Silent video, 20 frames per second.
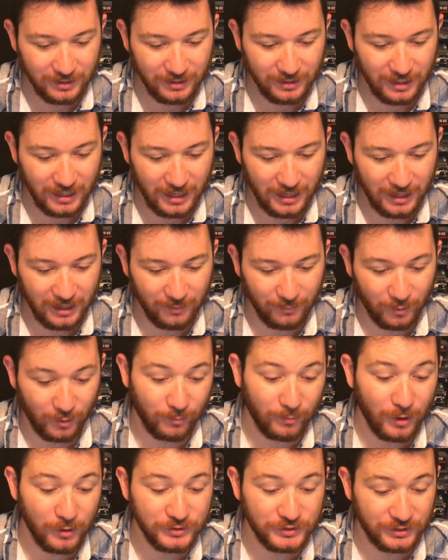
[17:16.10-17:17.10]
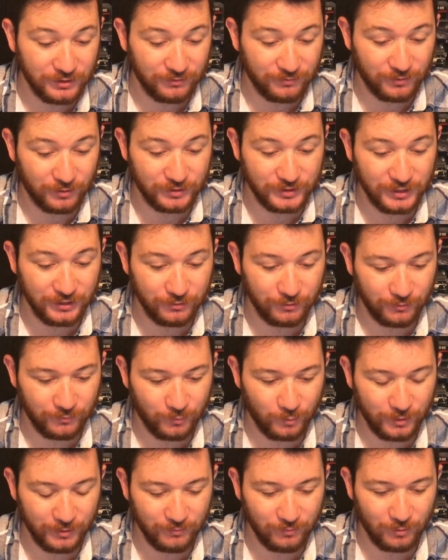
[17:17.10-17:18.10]
or most of the first
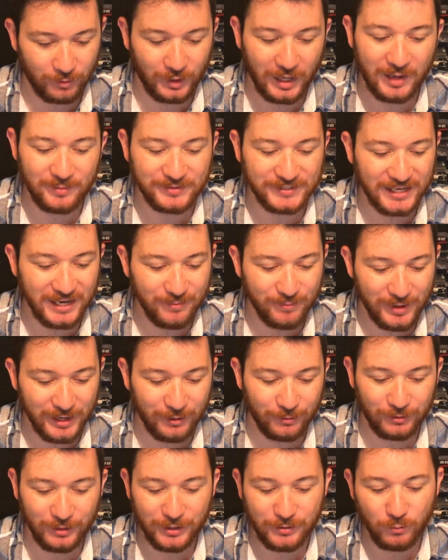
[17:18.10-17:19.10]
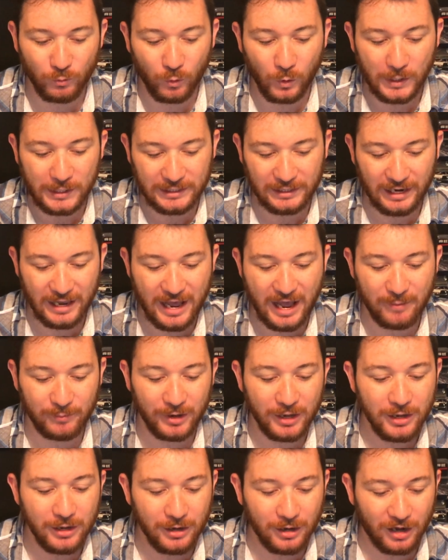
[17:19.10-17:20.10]
144 laps. Sam Mayer led 1 lap
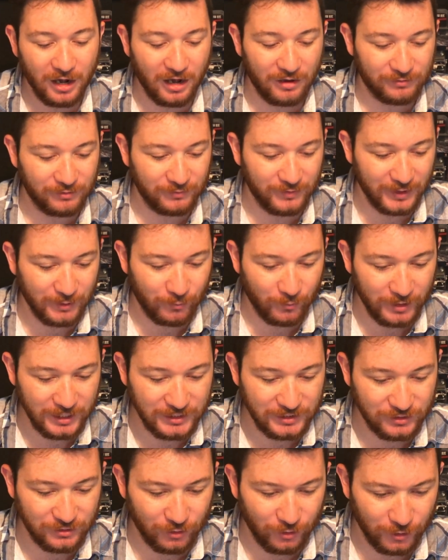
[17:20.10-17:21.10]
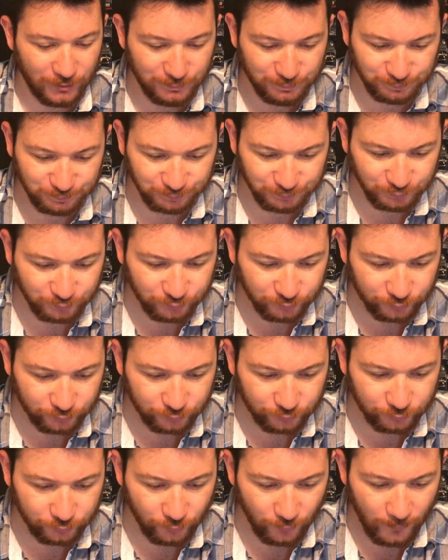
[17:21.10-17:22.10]
off of a restart.
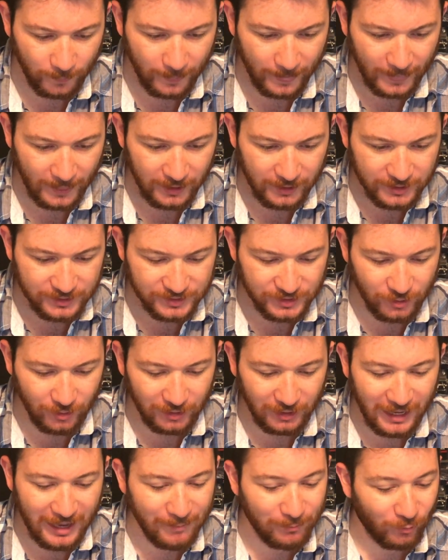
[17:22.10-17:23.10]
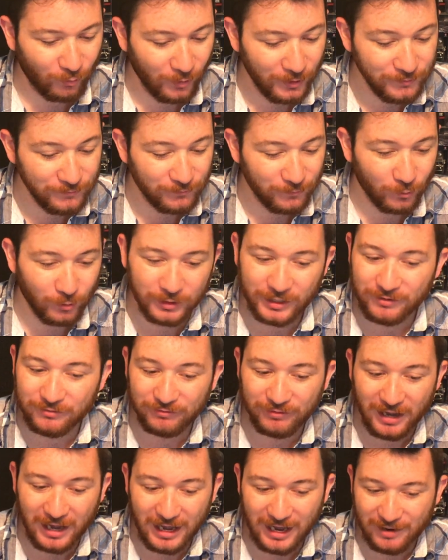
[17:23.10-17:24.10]
So at lap
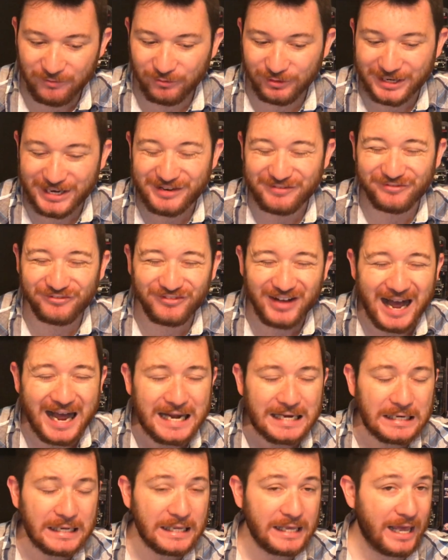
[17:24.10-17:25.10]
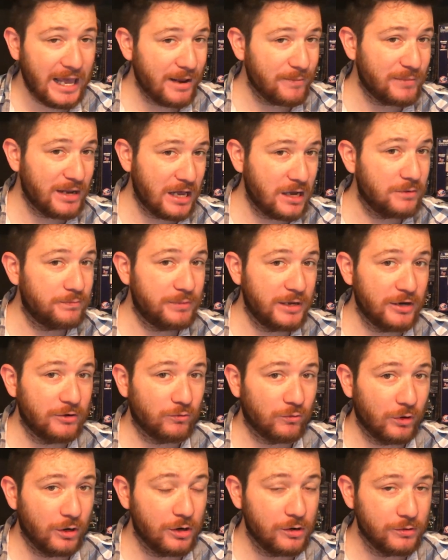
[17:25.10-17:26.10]
145, when he finally came down pit
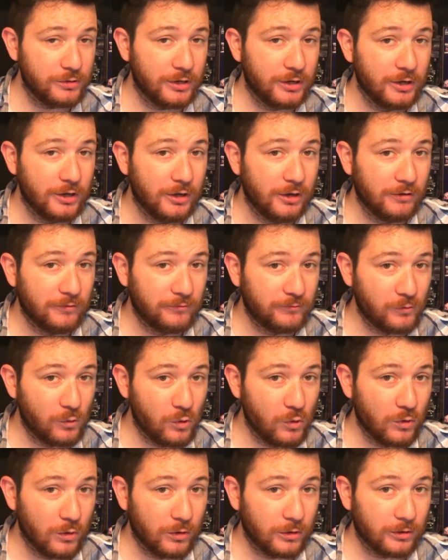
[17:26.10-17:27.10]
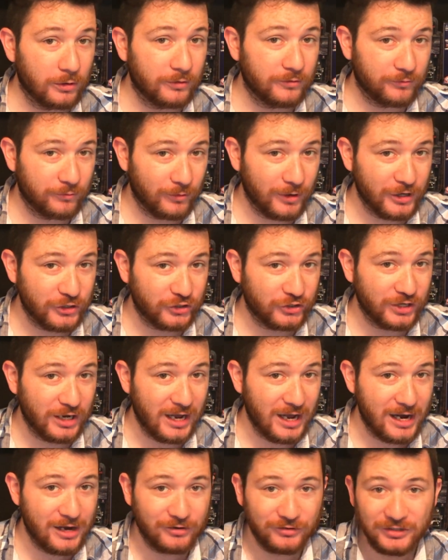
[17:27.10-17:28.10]
road for fresh
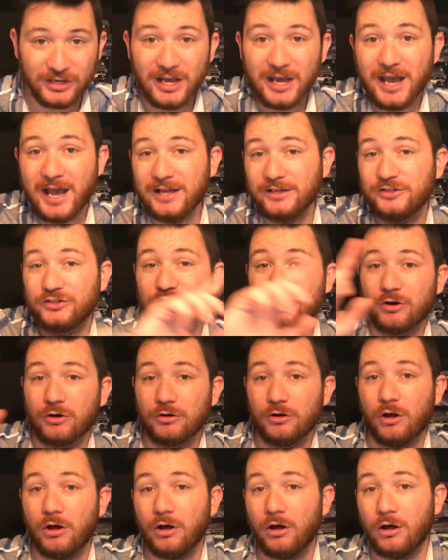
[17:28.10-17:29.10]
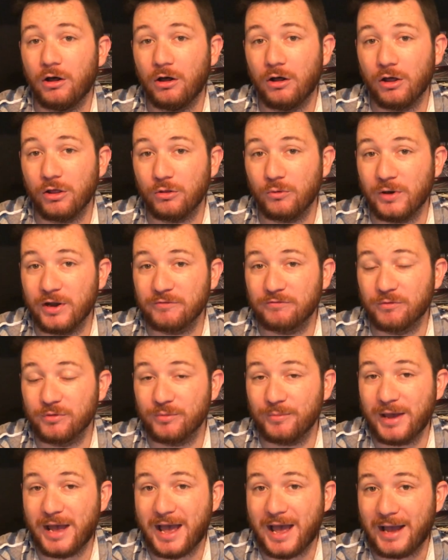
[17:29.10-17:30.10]
tires, had to start all the way from the
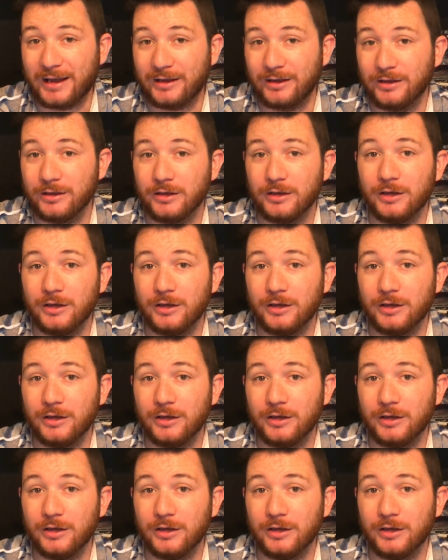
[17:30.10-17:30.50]
back,